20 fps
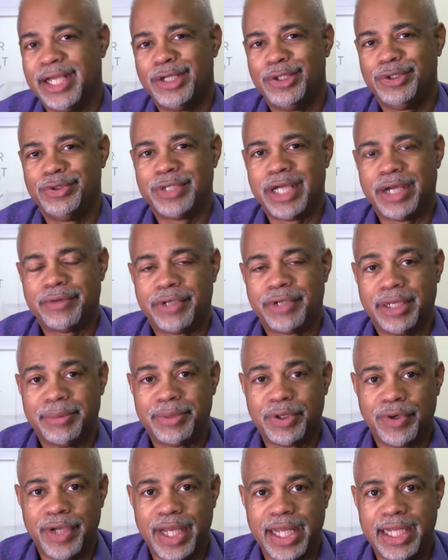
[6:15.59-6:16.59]
Do not run up
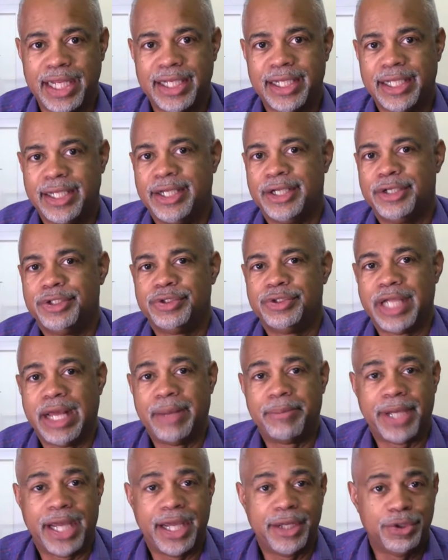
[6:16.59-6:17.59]
credit. Do not
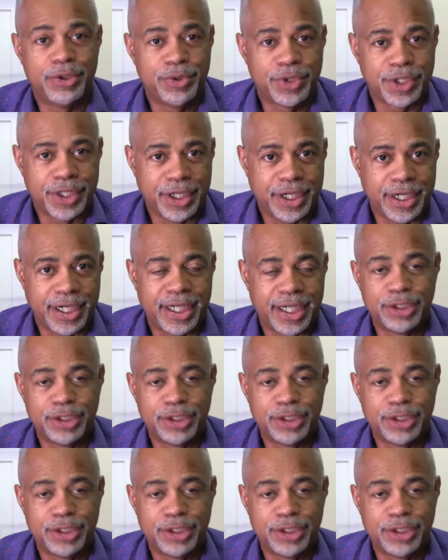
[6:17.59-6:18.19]
buy a new car.